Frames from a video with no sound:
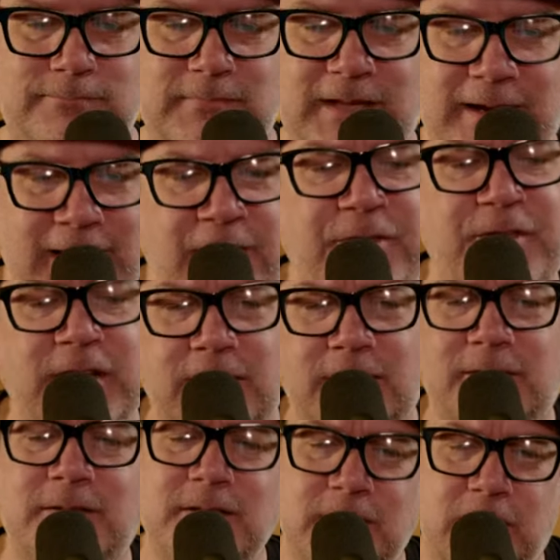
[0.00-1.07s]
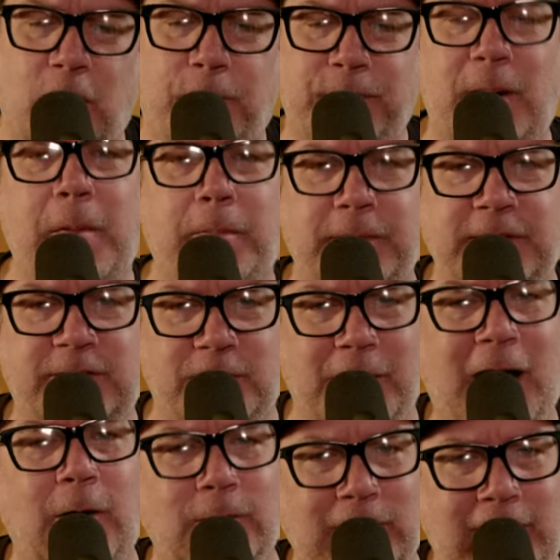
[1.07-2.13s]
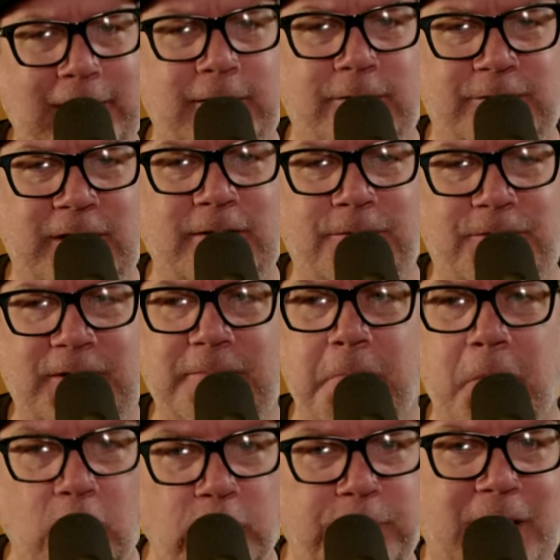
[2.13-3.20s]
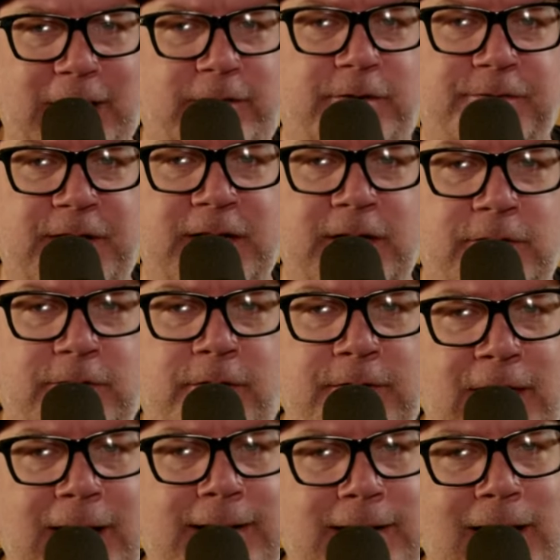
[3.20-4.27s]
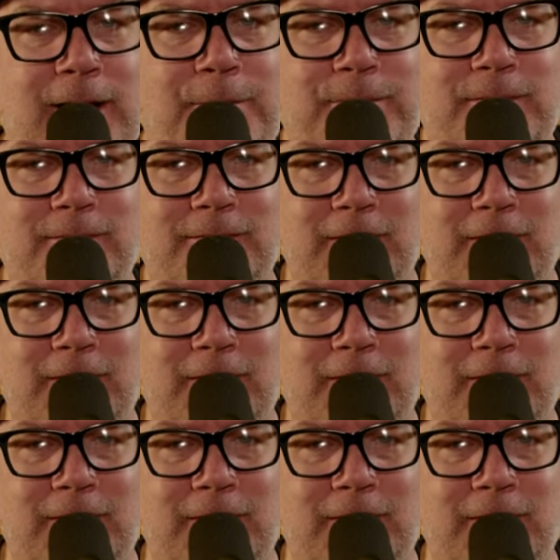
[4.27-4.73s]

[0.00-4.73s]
And I think, you know, probably some outliers. I don't think most Packers fans are in that camp.